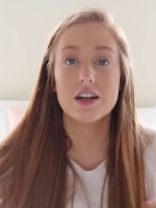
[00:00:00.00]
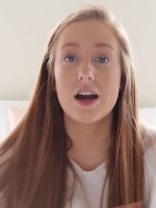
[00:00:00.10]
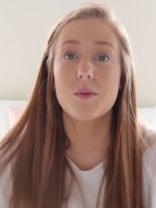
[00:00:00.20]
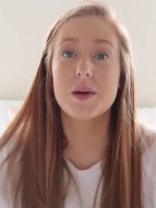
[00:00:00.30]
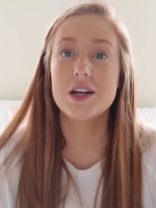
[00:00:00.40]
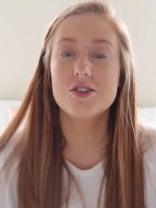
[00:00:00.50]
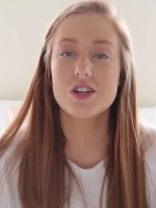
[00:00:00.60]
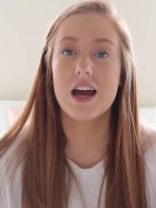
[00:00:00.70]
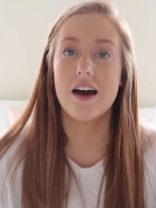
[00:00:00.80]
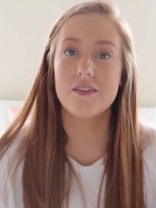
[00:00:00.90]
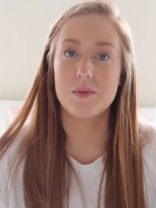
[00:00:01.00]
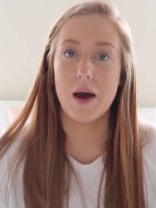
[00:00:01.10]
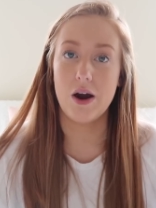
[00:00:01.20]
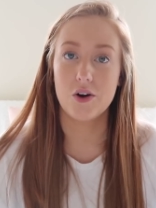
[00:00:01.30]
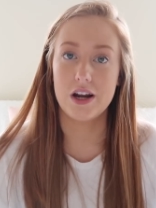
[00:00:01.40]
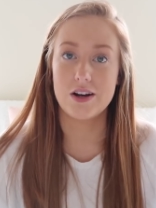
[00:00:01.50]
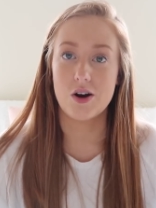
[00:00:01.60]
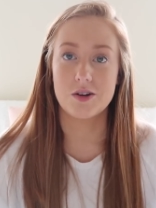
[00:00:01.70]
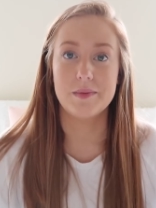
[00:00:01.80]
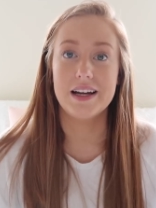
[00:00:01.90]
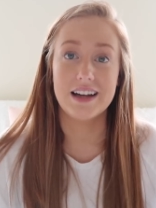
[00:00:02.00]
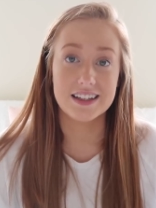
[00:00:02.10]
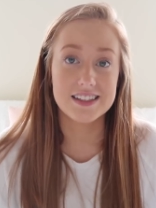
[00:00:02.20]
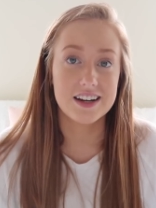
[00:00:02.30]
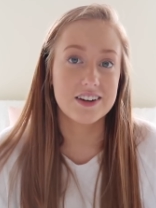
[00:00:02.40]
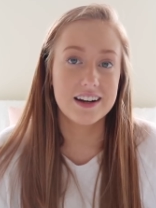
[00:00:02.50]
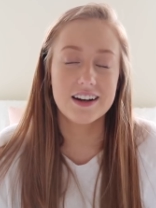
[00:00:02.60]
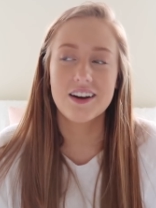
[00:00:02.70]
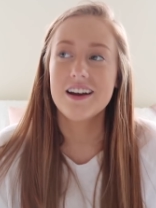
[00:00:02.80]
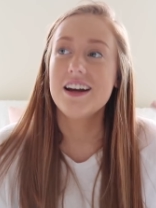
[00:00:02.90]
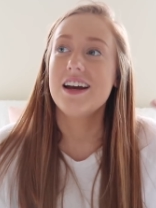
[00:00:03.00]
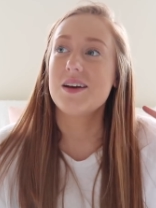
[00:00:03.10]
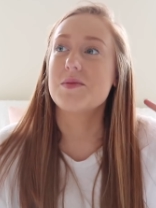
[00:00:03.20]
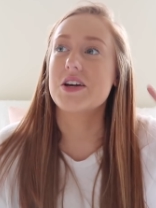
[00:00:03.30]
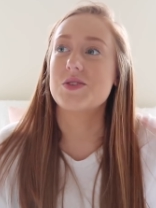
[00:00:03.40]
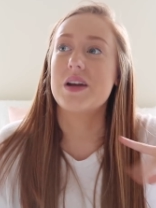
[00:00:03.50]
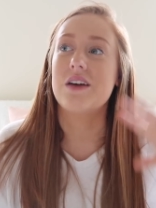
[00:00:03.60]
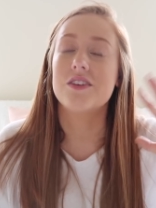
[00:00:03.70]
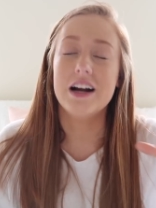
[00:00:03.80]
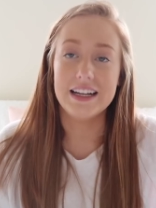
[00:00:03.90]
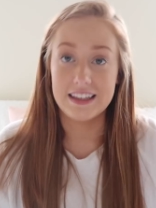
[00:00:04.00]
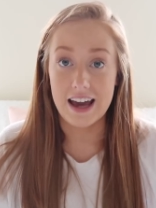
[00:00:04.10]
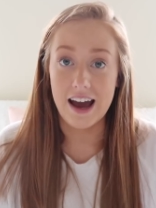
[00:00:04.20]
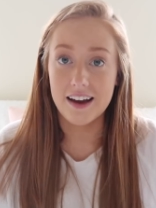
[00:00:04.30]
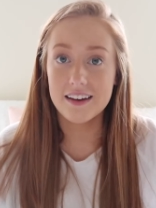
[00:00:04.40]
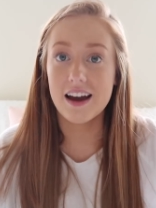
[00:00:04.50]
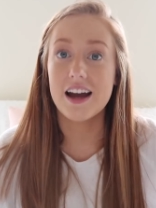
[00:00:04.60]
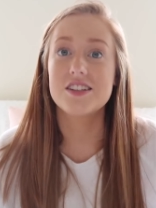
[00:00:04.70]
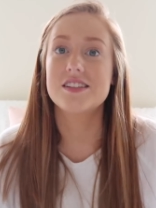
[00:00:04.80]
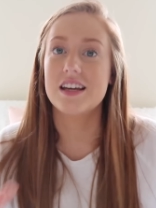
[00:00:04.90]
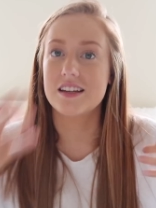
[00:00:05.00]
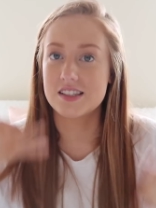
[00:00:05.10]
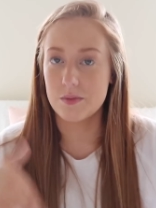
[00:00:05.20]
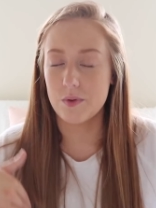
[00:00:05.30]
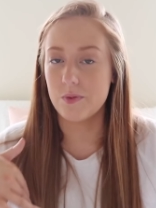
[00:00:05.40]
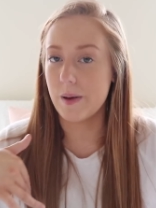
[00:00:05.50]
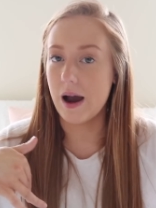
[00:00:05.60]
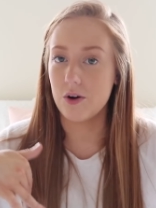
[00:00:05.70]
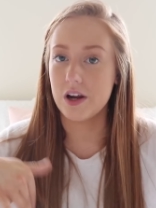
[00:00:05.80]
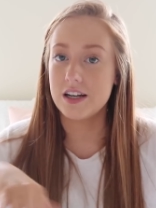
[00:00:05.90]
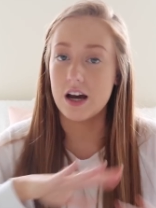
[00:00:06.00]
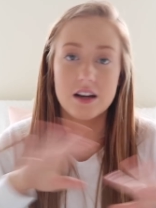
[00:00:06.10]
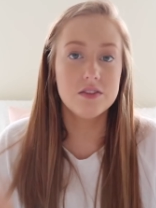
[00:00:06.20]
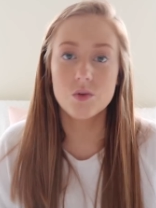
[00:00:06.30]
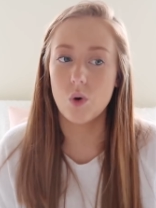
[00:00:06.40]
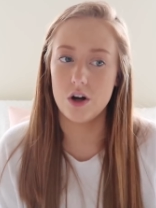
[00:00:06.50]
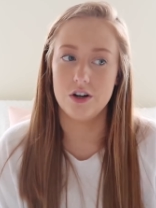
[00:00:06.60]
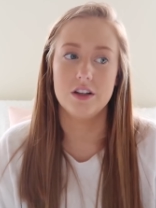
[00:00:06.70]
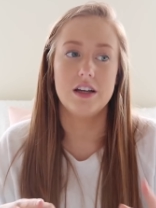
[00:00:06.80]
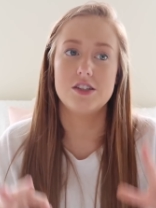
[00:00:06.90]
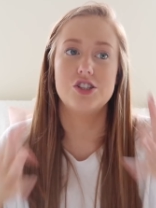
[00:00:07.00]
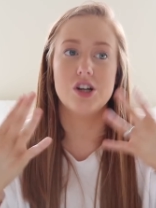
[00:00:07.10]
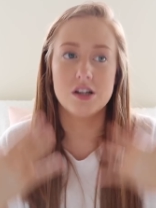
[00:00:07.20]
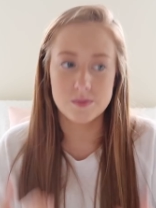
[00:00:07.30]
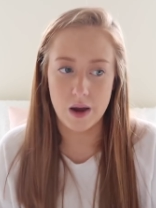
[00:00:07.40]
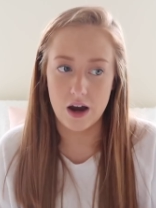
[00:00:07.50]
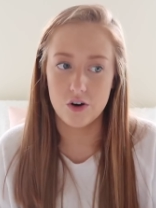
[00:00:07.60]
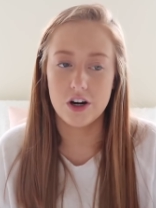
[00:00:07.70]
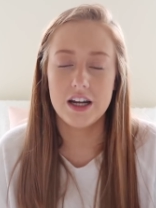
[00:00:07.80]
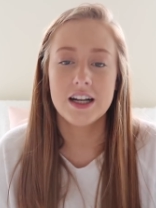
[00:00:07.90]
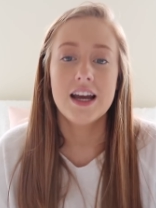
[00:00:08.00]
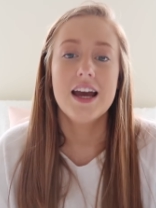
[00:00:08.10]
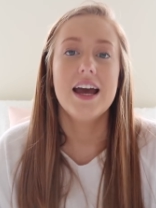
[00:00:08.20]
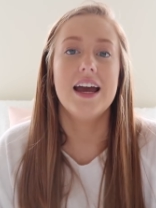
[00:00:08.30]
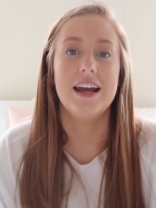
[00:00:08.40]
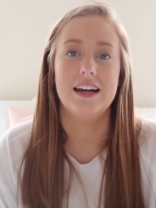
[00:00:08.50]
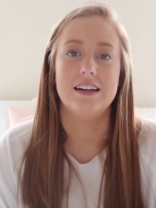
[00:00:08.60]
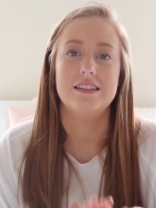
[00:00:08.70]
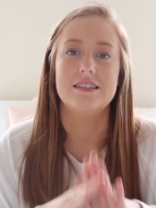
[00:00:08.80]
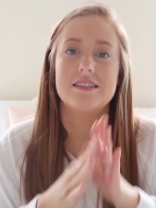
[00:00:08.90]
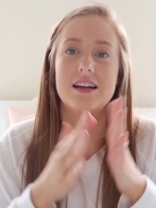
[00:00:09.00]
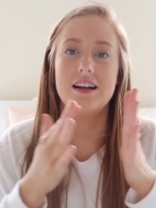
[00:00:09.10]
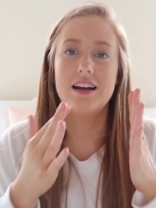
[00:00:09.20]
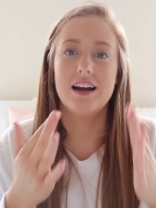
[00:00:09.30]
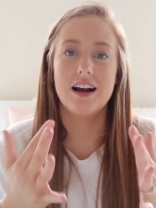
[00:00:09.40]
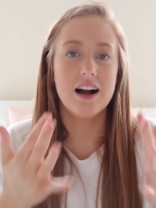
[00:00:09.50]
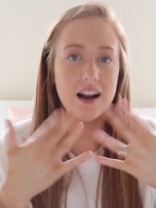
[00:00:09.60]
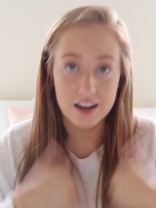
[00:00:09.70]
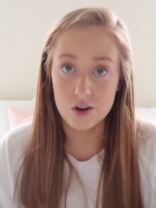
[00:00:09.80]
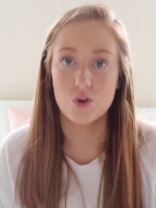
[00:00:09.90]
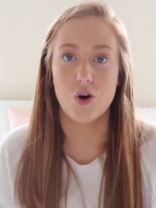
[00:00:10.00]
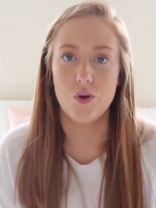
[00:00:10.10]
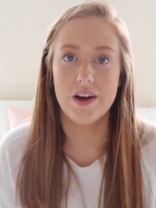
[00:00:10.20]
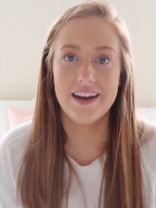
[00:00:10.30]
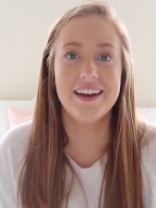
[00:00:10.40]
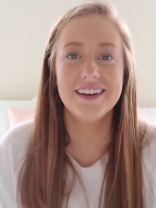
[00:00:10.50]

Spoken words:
right now, but I usually have a Powerade on my nightstand right here, because whenever I gag, I just take a sip of Powerade, not even water, like just Powerade, and it'll go away.